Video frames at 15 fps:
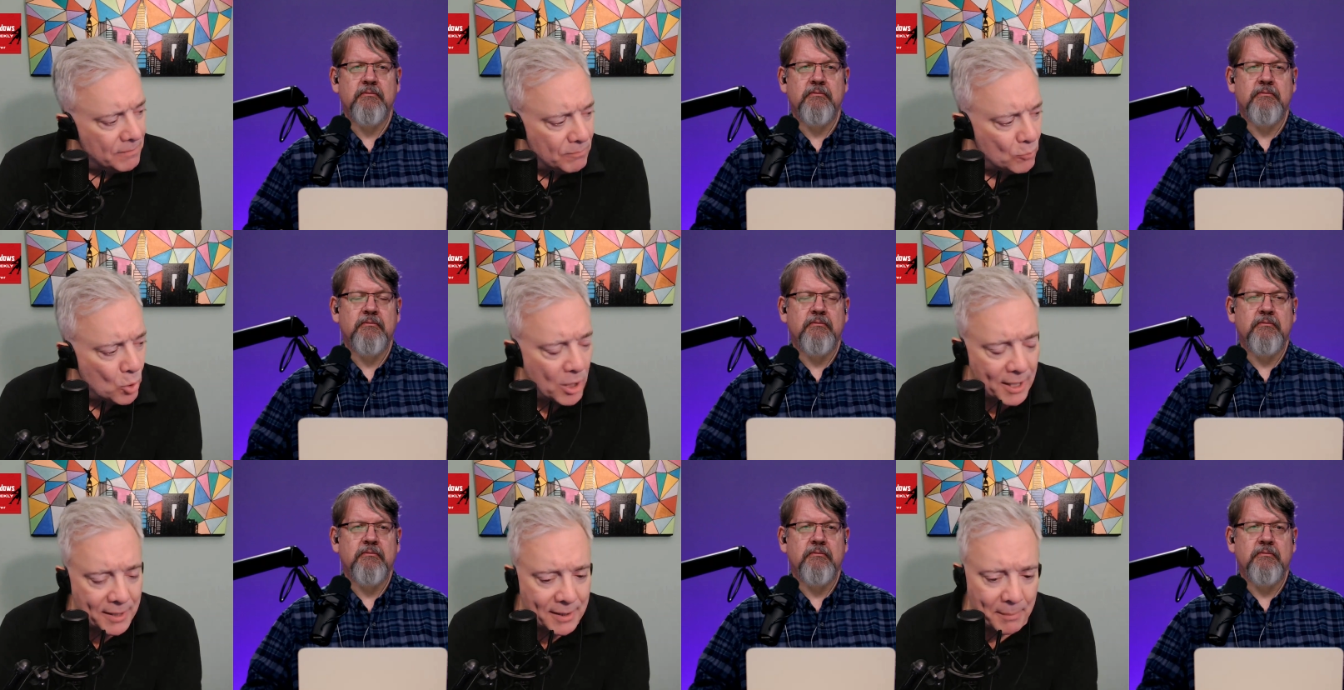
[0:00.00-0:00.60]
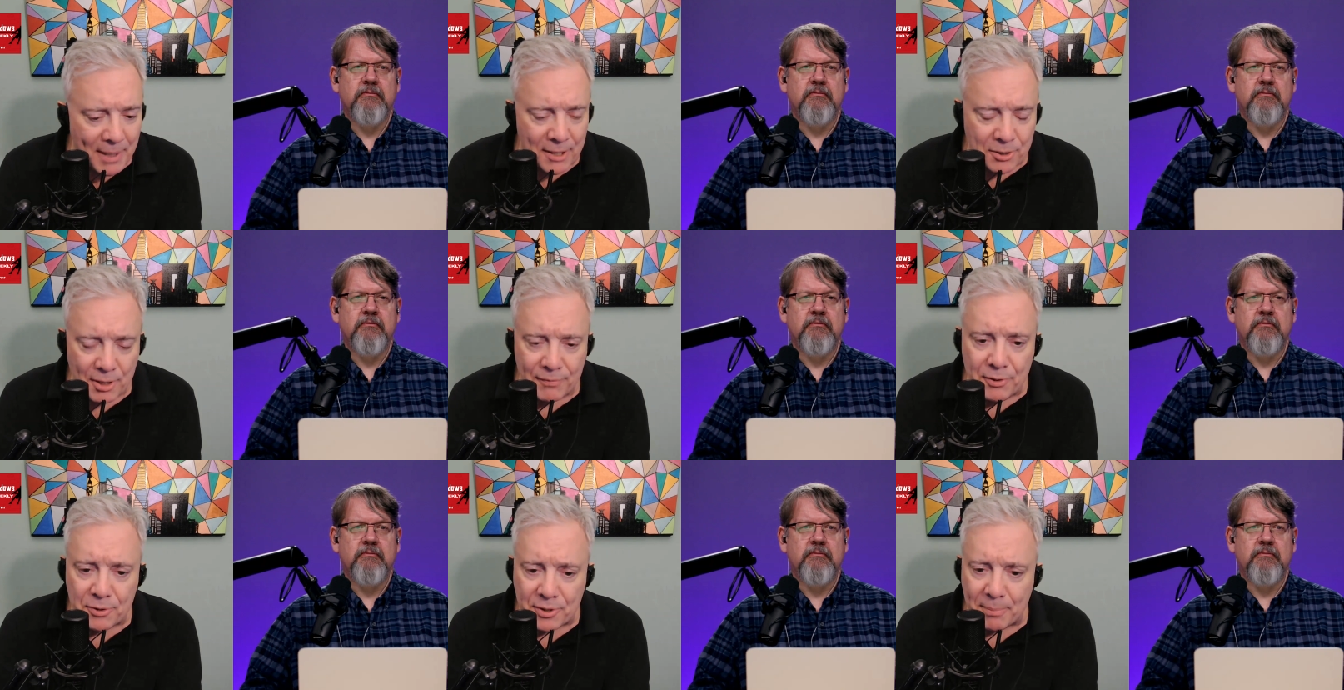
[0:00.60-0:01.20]
Speaker 1: work that
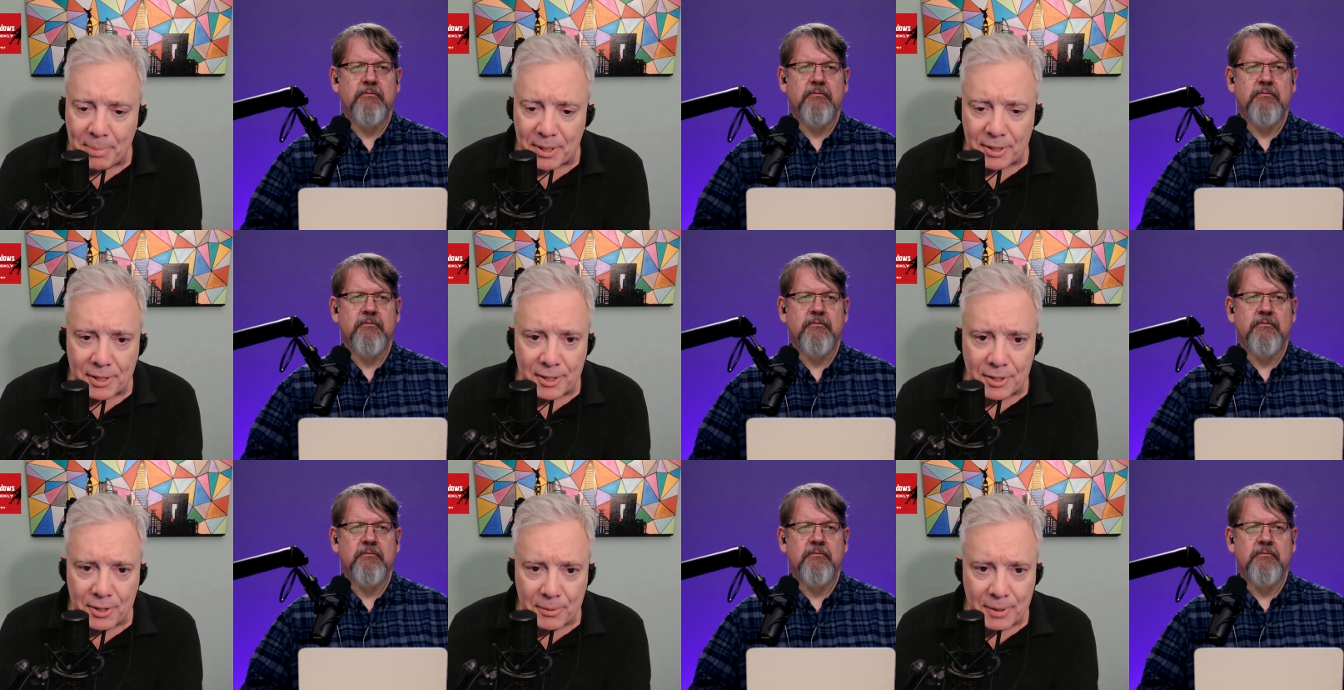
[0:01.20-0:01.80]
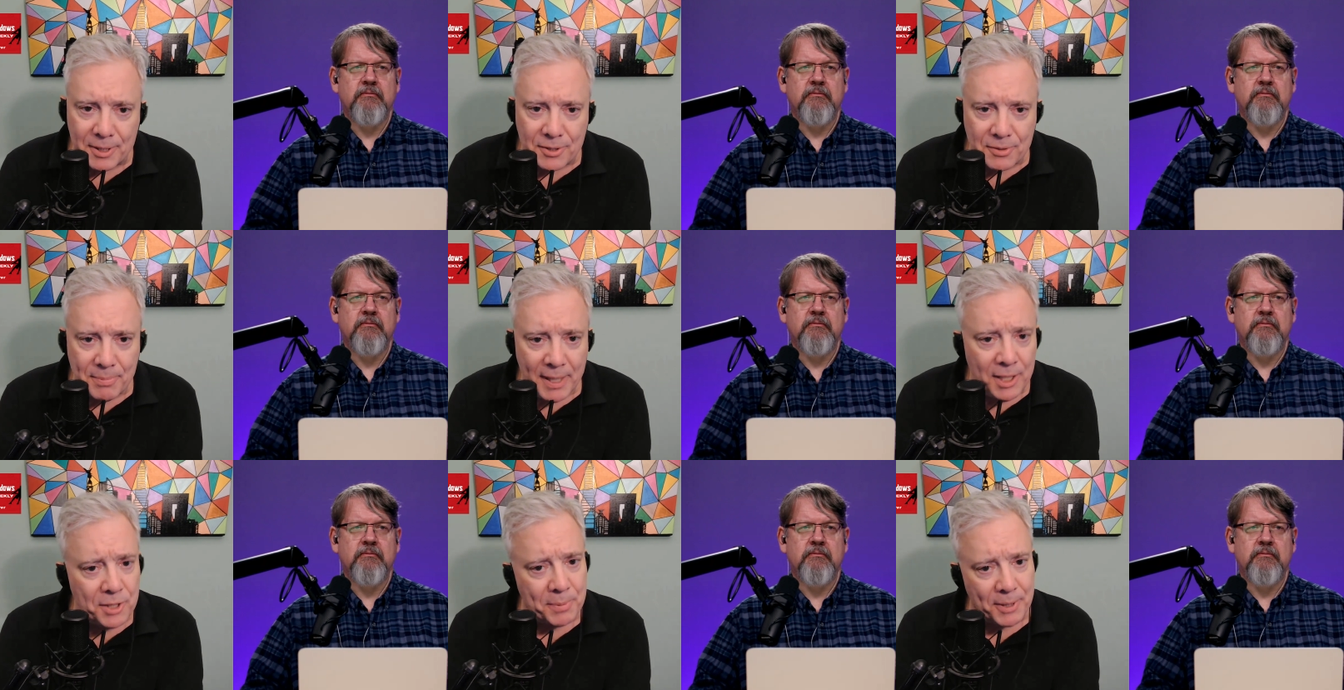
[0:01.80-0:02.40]
Microsoft used to build into its
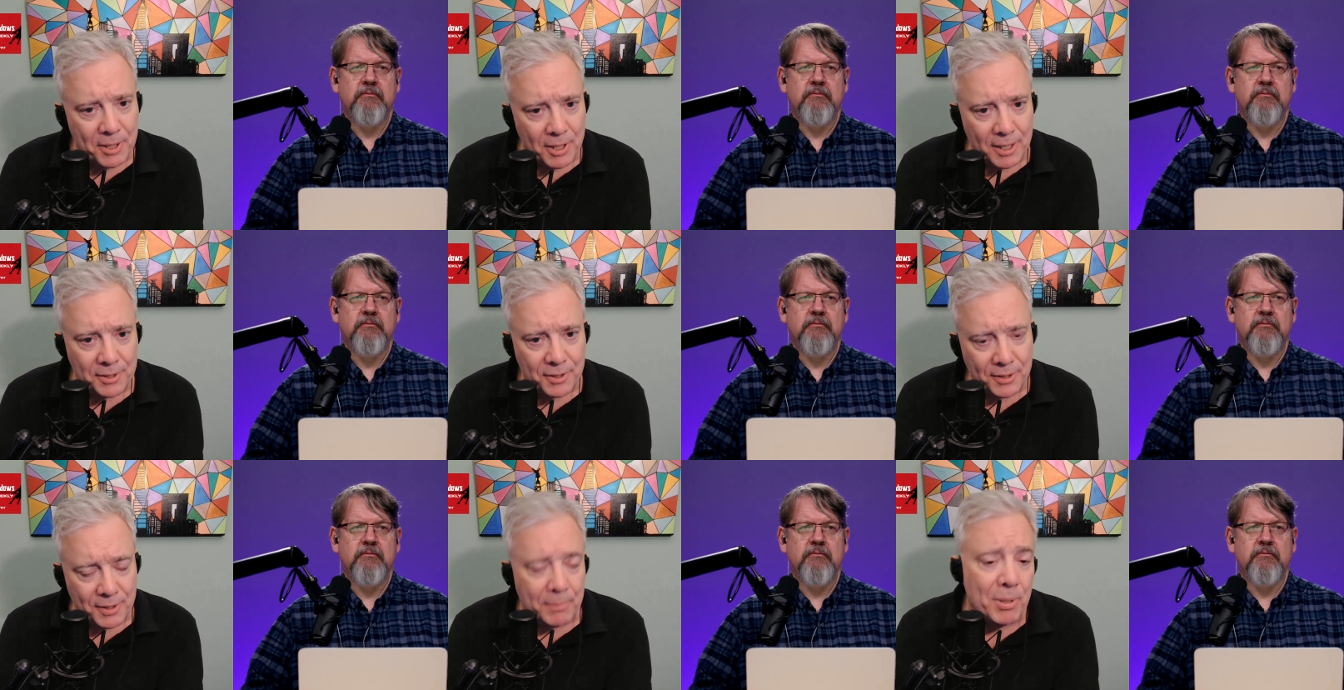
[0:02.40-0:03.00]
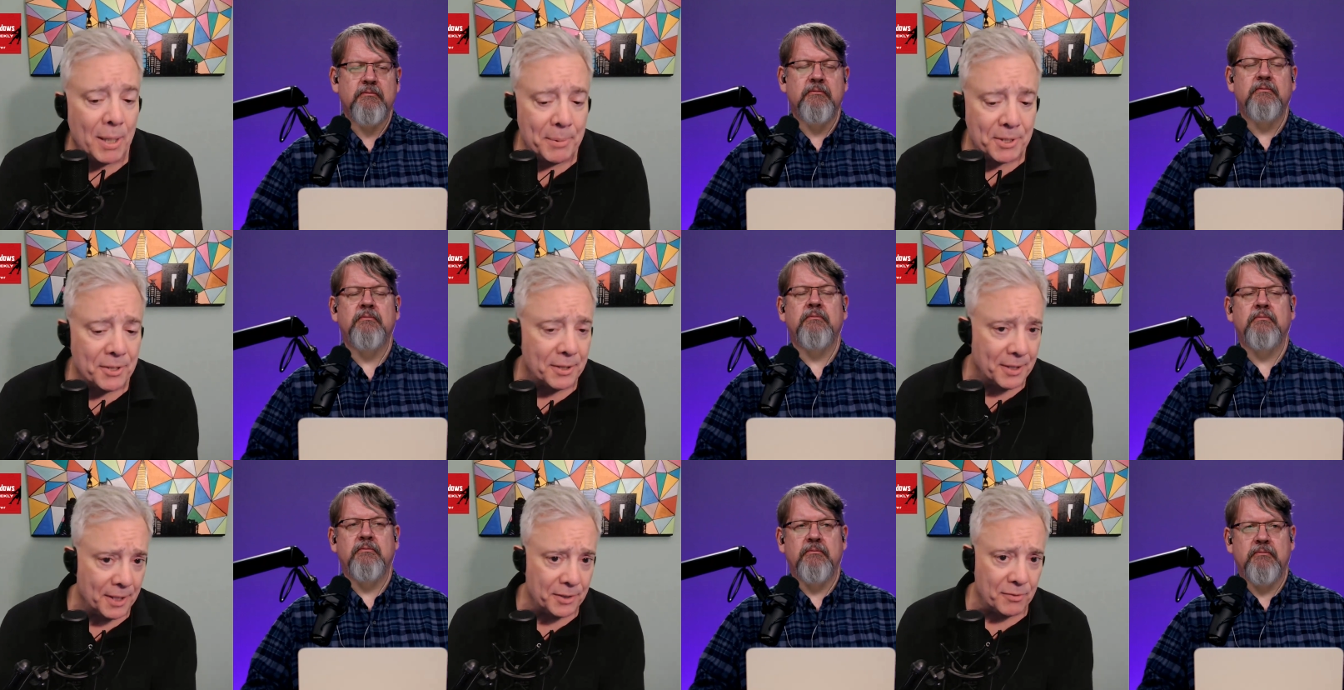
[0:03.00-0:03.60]
management consoles and probably mm-hmm.
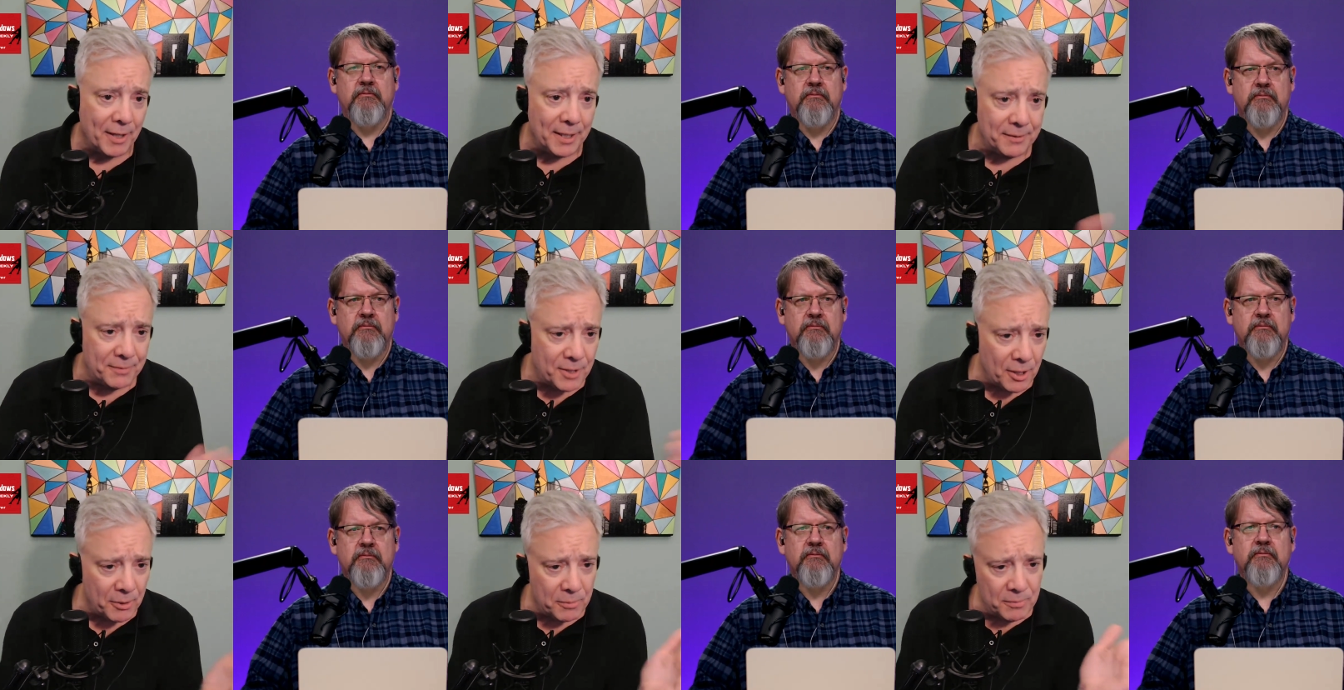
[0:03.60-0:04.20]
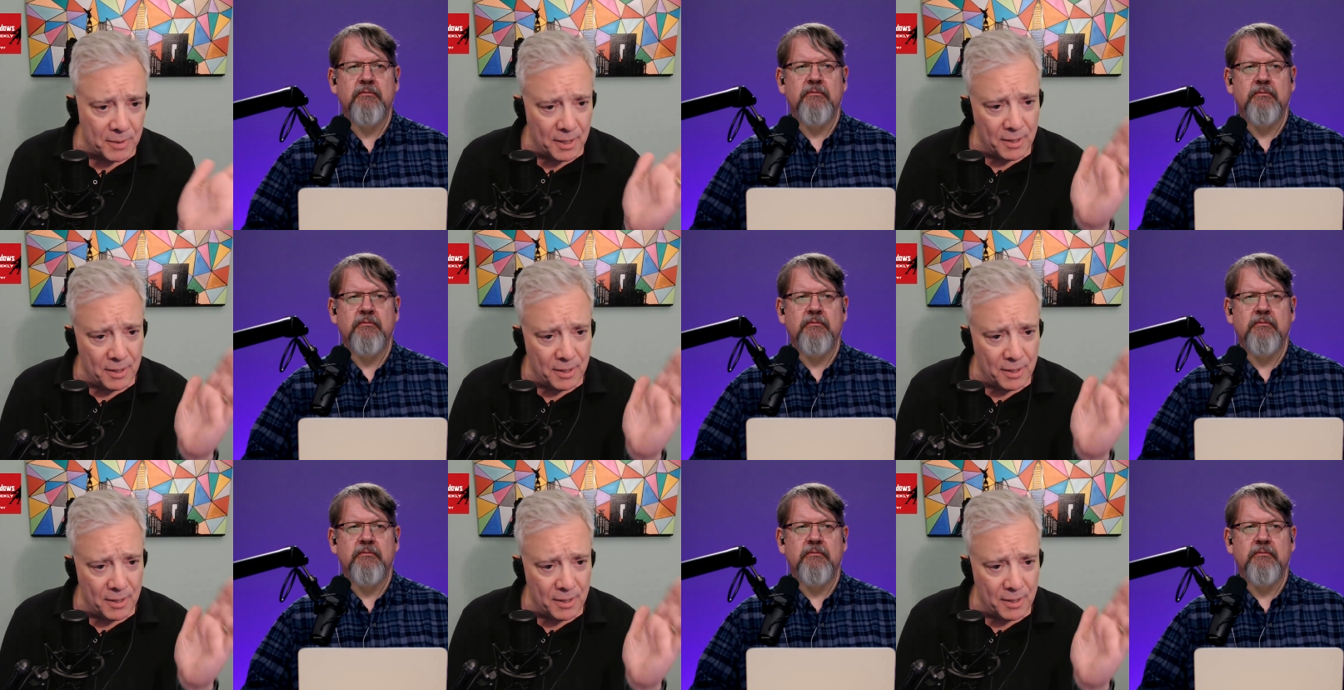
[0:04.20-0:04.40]
still does, right? So